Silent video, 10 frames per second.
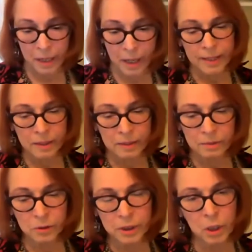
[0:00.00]
And
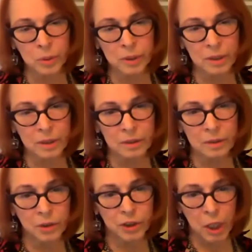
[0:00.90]
then, we look
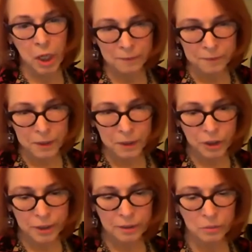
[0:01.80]
at GI
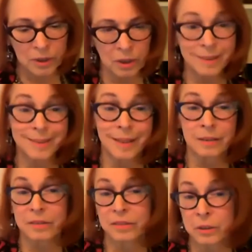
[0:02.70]
function. We look at
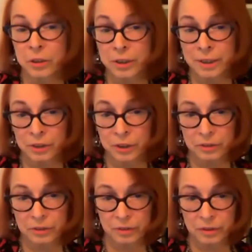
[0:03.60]
psychosocial
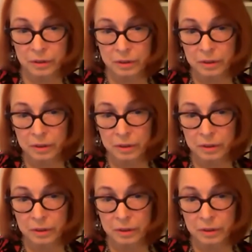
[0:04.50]
issues.